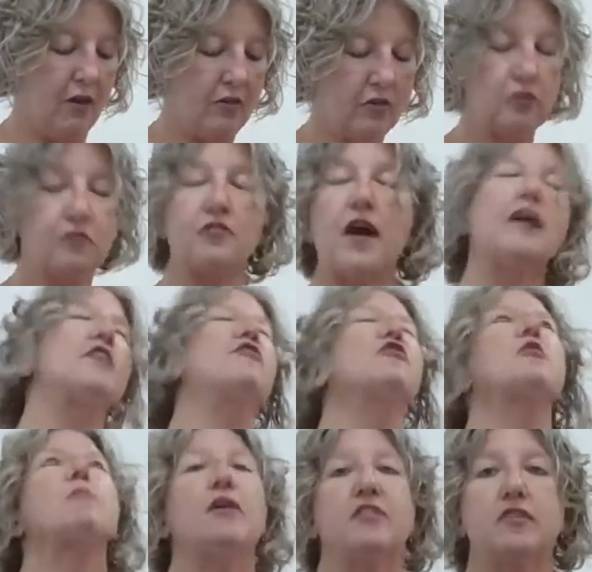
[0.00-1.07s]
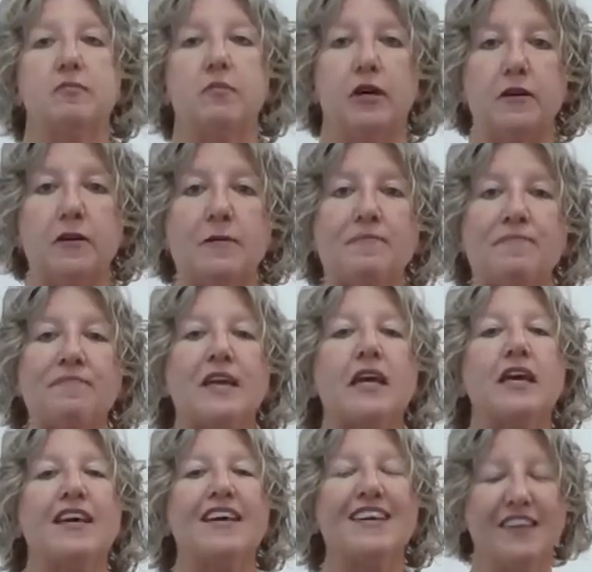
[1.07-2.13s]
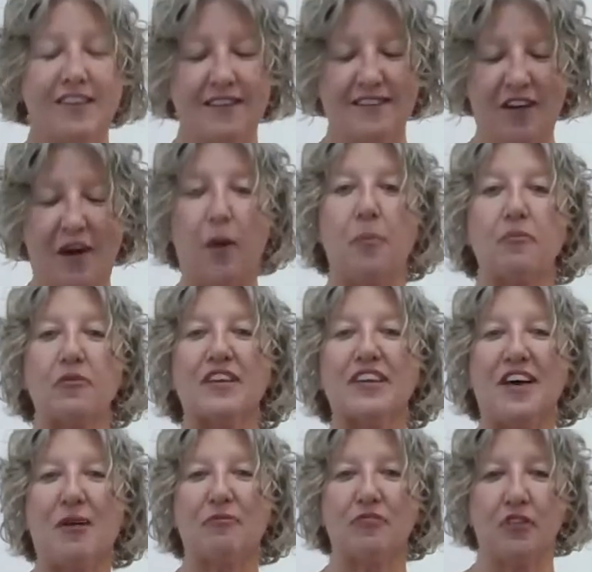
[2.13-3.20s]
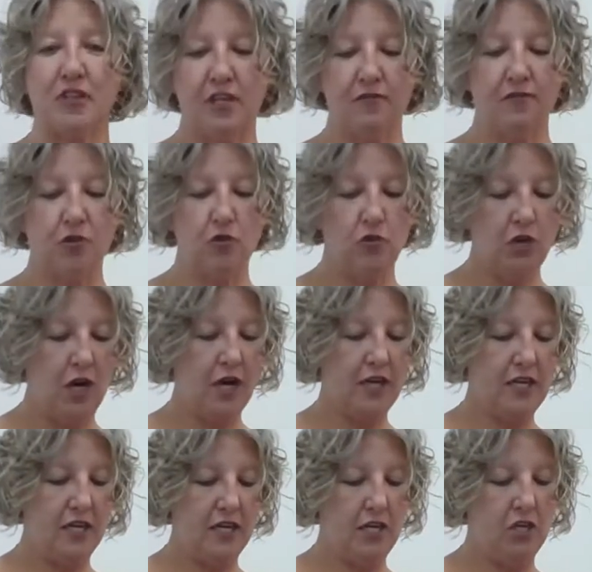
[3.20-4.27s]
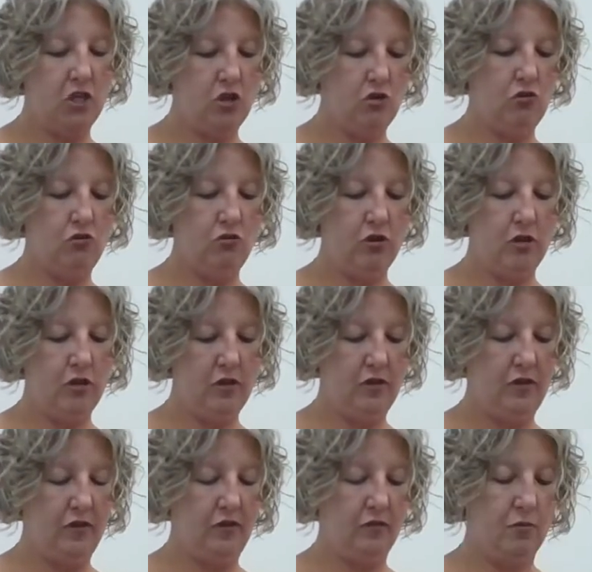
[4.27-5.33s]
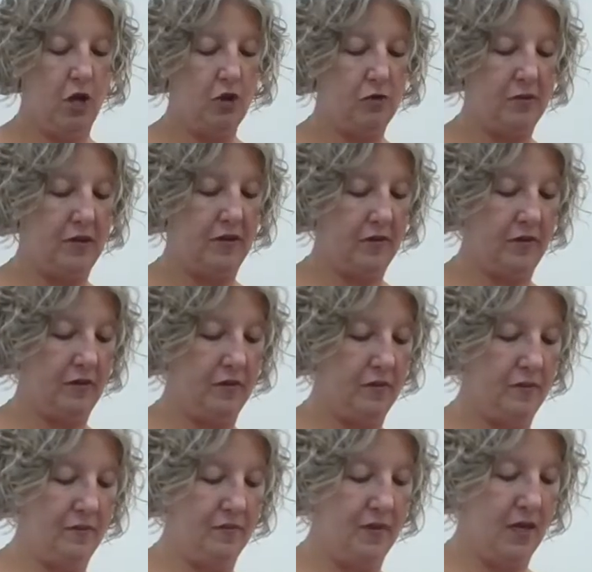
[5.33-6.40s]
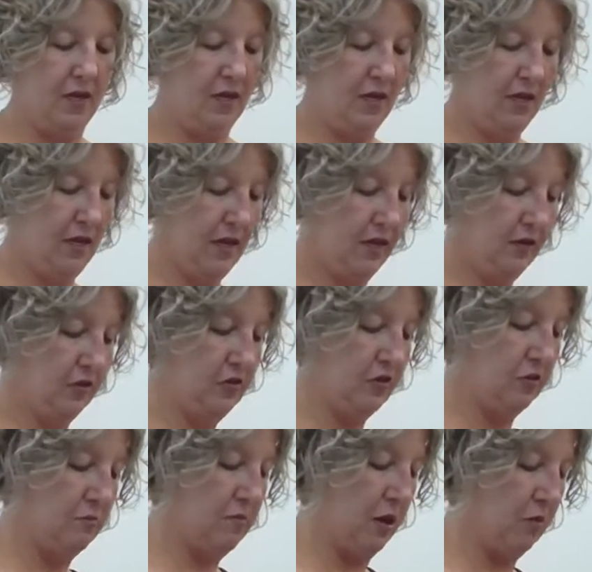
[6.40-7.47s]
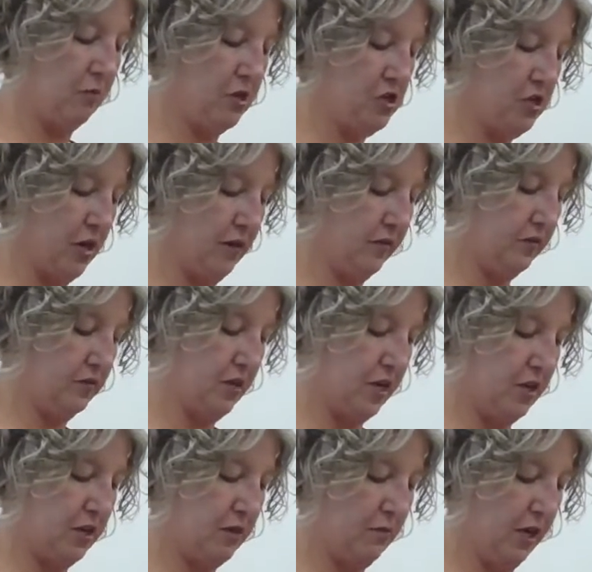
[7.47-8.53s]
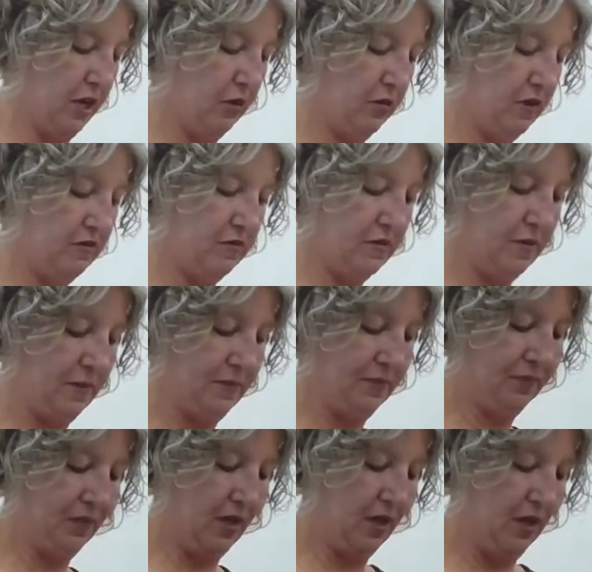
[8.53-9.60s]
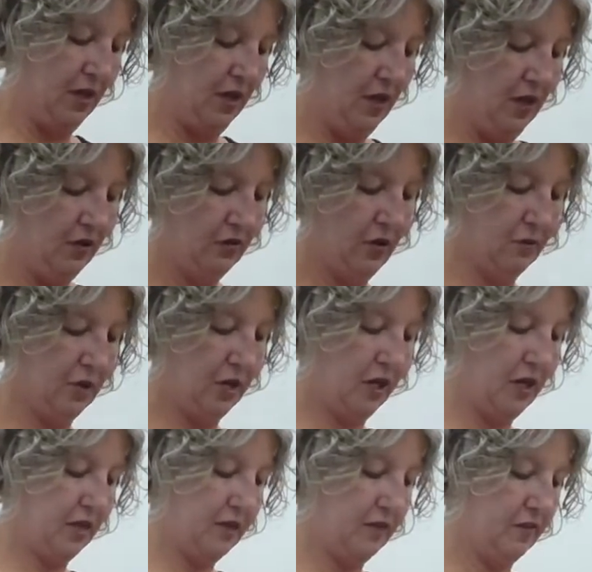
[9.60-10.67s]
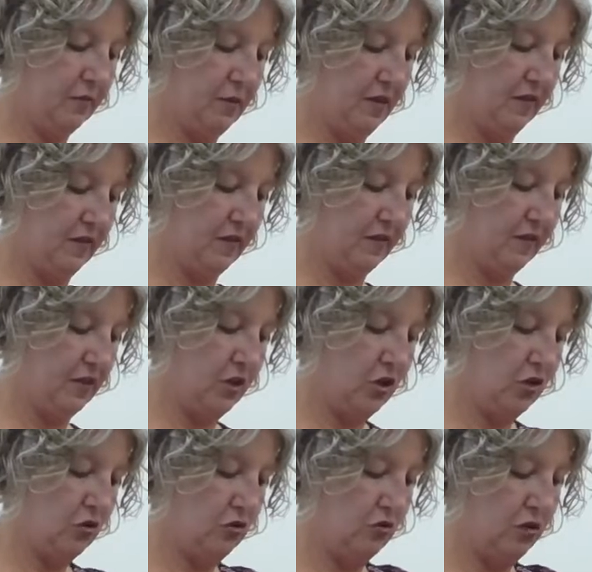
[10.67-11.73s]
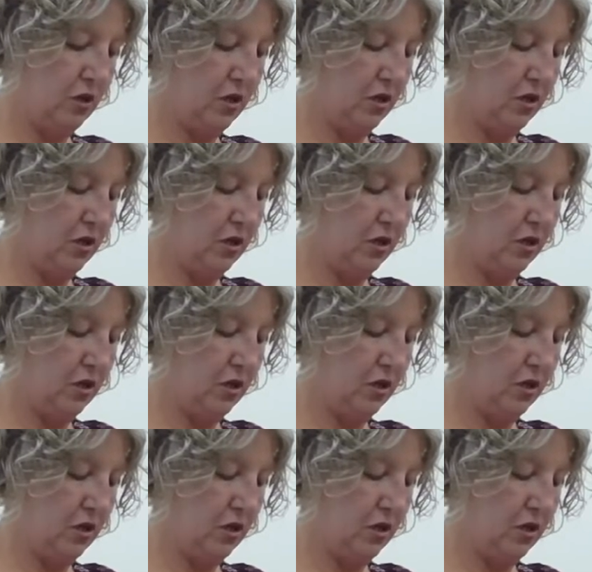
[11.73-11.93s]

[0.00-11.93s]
also find if you're melting butter, it is um, really helpful if you cut it into smaller pieces. It'll just melt much nicer than in the microwave. So I'm gonna cut these pieces into